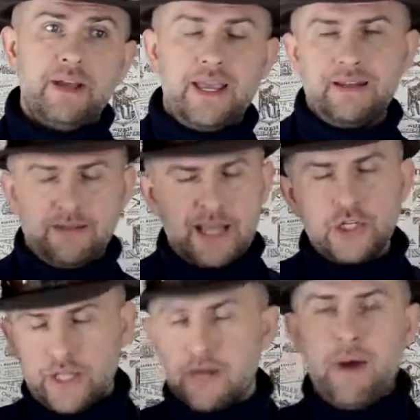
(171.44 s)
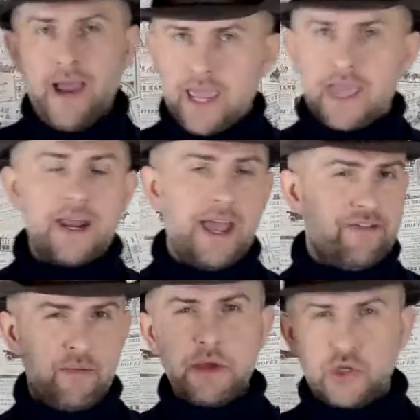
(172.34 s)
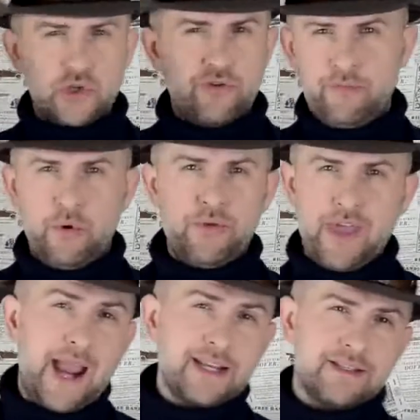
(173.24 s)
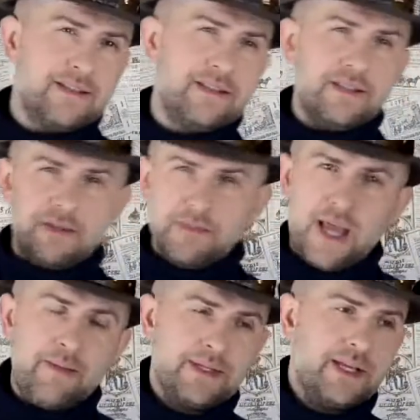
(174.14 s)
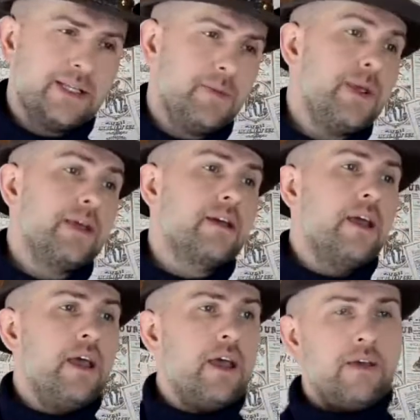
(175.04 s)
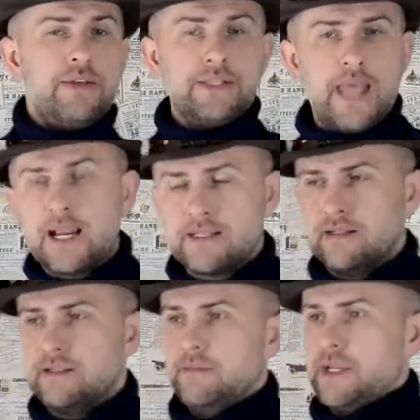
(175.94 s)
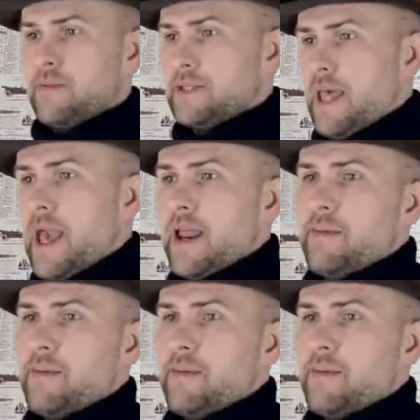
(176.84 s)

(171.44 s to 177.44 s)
actually in my head I have a mixture of both accents, and sometimes I speak this accent, sometimes that.